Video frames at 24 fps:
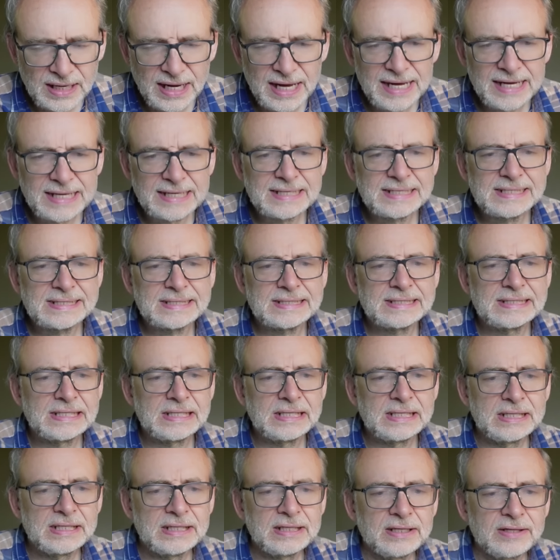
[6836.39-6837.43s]
And
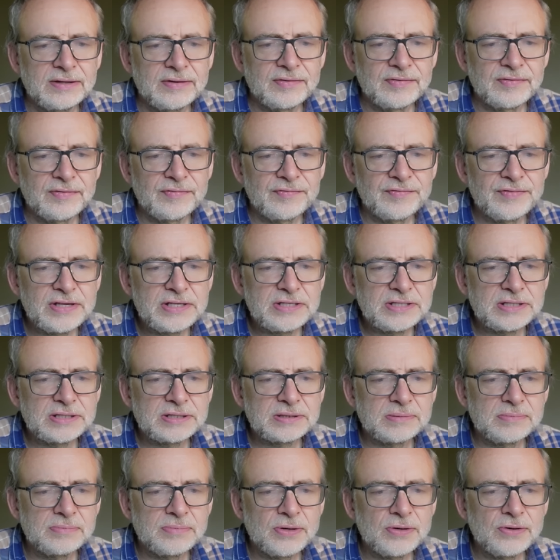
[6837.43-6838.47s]

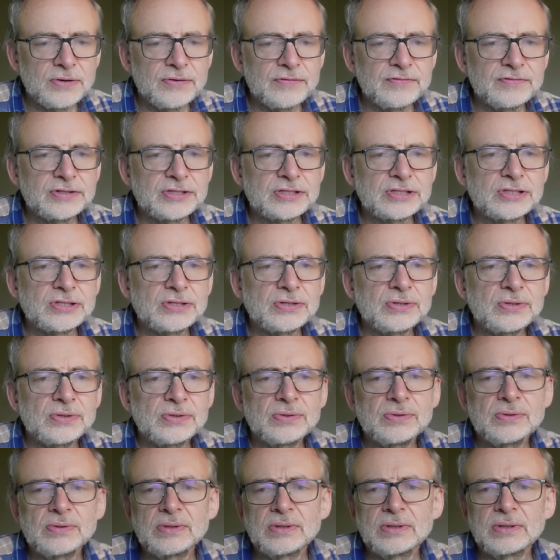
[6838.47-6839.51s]
this moves
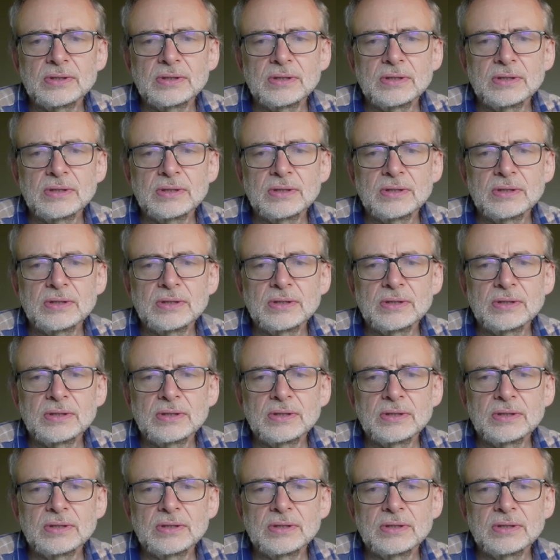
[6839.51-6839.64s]
to